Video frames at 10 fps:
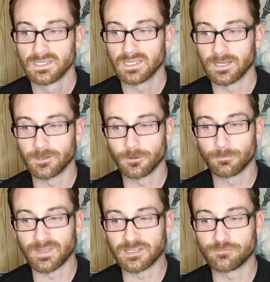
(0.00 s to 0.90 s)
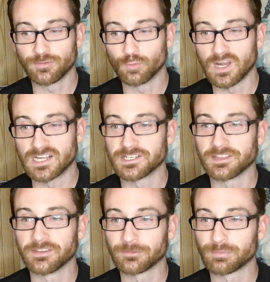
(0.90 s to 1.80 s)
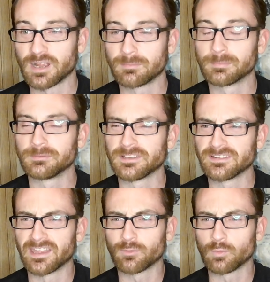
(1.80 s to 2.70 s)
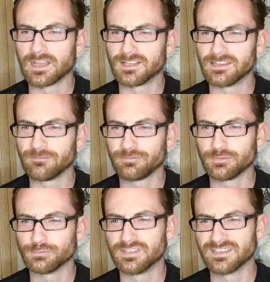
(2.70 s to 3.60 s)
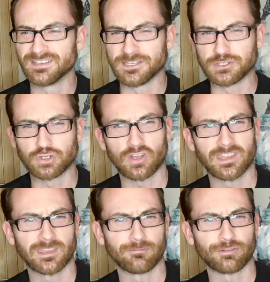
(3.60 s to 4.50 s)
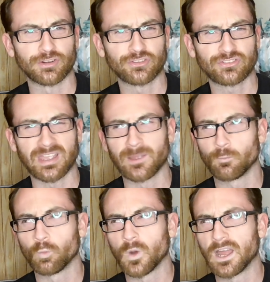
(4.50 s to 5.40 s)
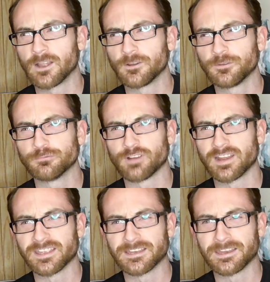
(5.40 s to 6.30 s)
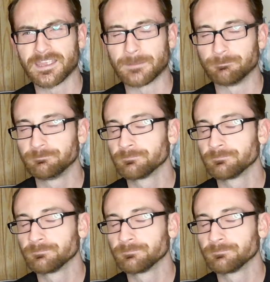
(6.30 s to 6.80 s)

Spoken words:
And I know many of you watching this are probably like, well, if you didn't enjoy it the first time, why are you running it again?